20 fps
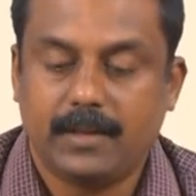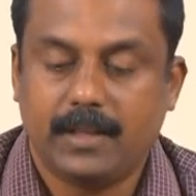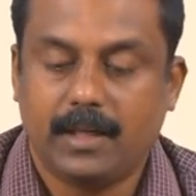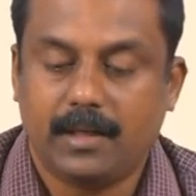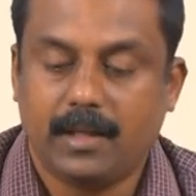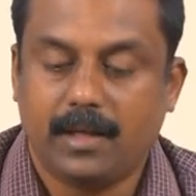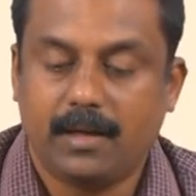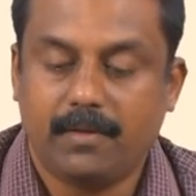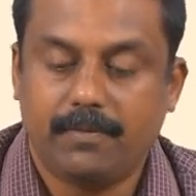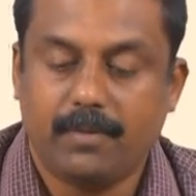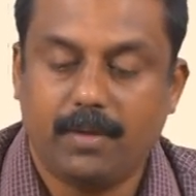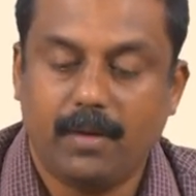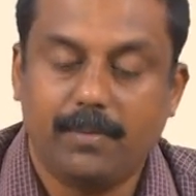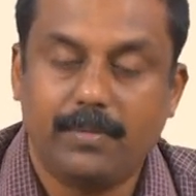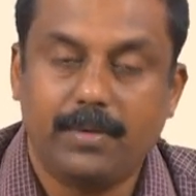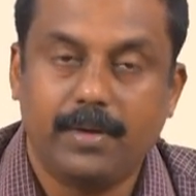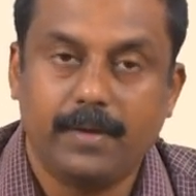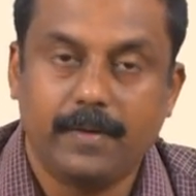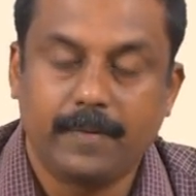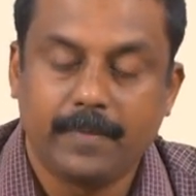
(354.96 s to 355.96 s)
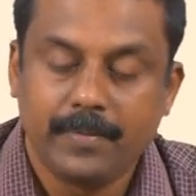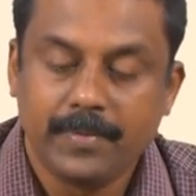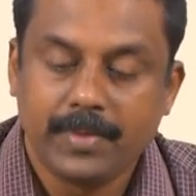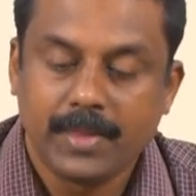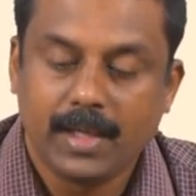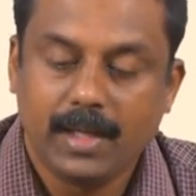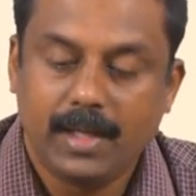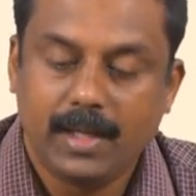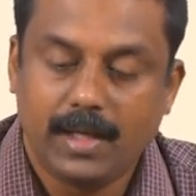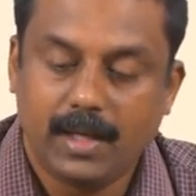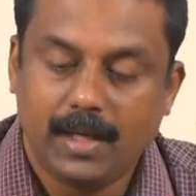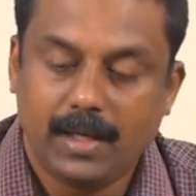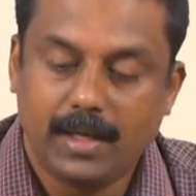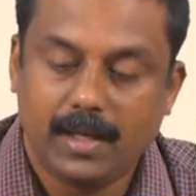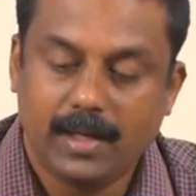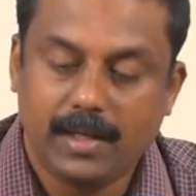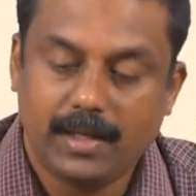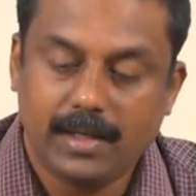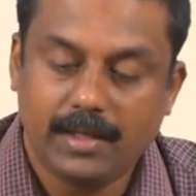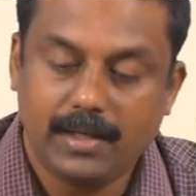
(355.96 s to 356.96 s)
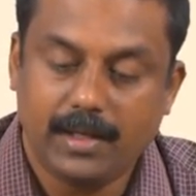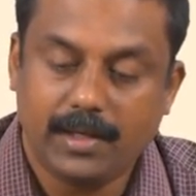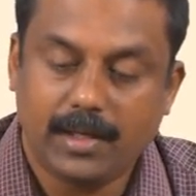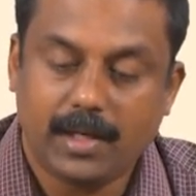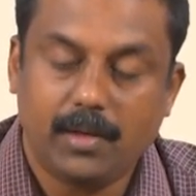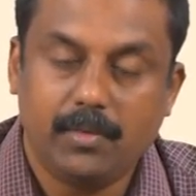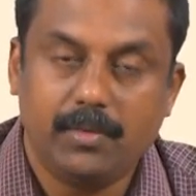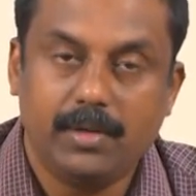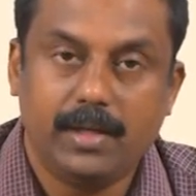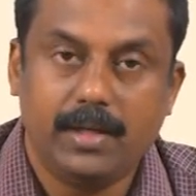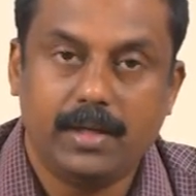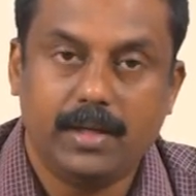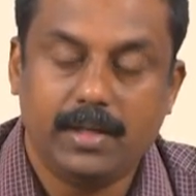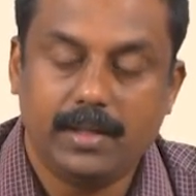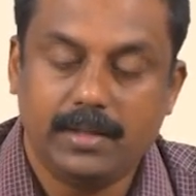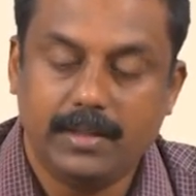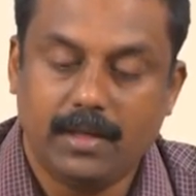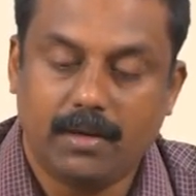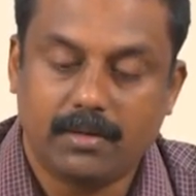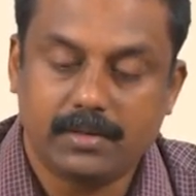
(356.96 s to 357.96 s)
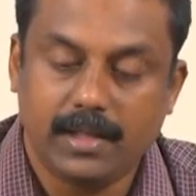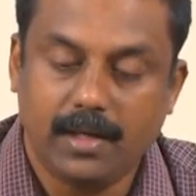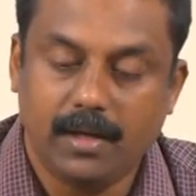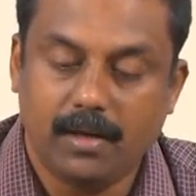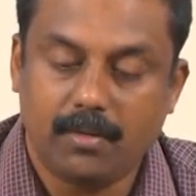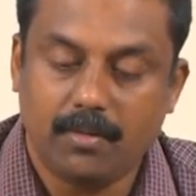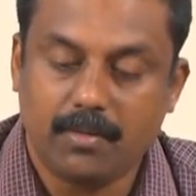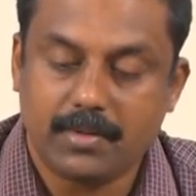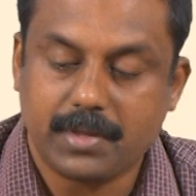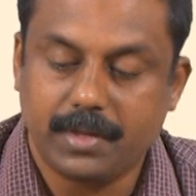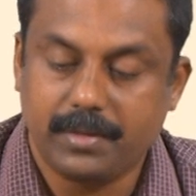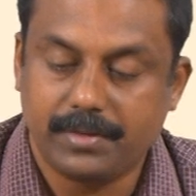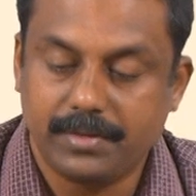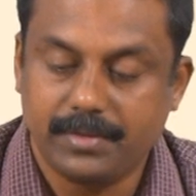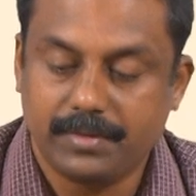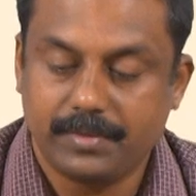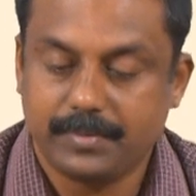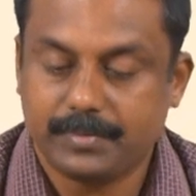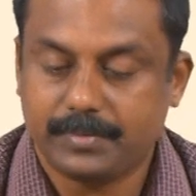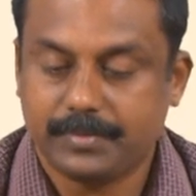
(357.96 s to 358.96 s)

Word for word: that are formed in and around the oxide inclusions.